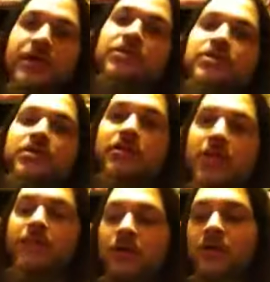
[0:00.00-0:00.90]
Mansion
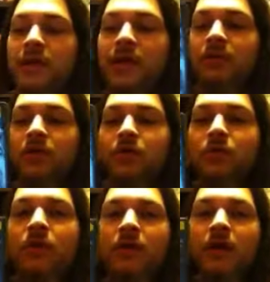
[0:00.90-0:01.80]
came out on the Game
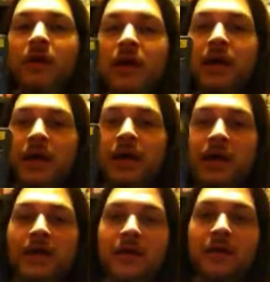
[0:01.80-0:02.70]
Cube,
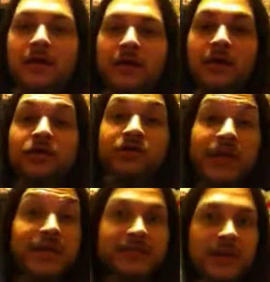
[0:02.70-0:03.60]
and could you
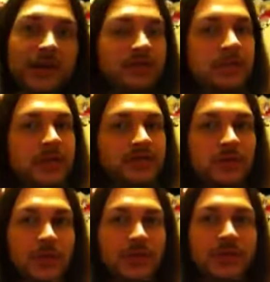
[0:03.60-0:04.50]
guess that you actually play as
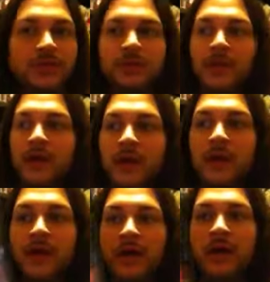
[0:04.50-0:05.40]
Luigi?
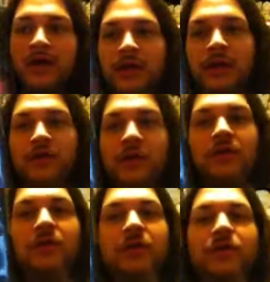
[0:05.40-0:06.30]
And
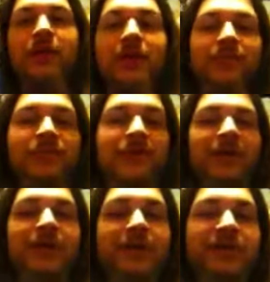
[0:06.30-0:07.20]

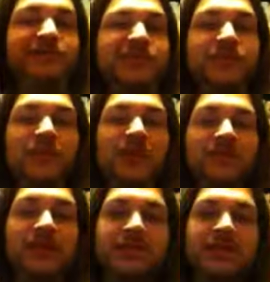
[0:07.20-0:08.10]
the story of
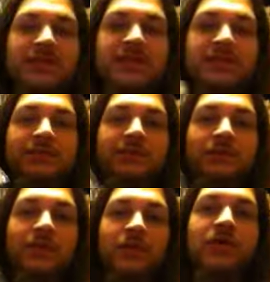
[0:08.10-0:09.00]
this is
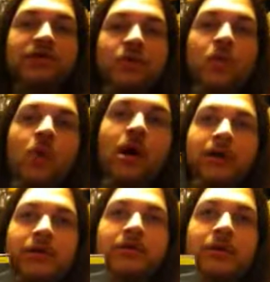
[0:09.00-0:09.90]
Luigi
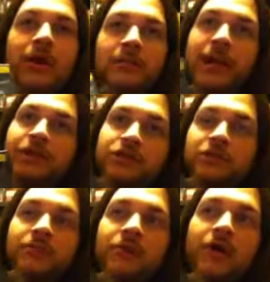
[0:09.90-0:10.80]
won a
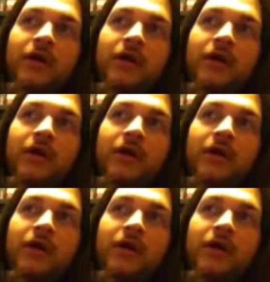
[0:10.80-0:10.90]
mansion.